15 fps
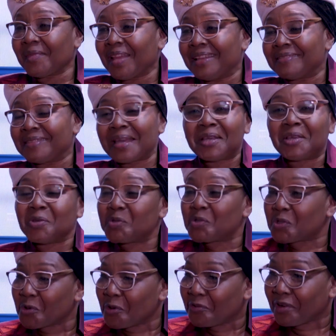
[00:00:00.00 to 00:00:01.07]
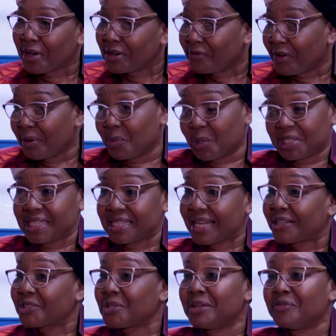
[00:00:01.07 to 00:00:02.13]
Thank you so very, very much. It's
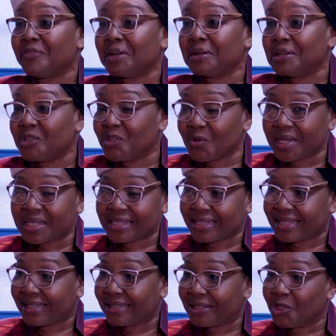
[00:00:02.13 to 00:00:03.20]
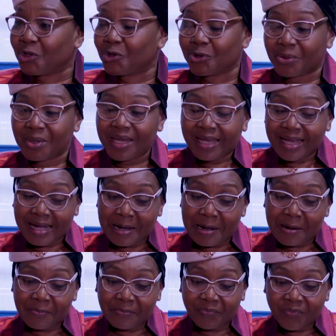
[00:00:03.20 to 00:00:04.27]
actually very interesting, you
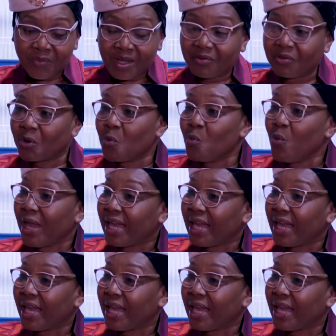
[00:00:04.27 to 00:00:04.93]
know, the way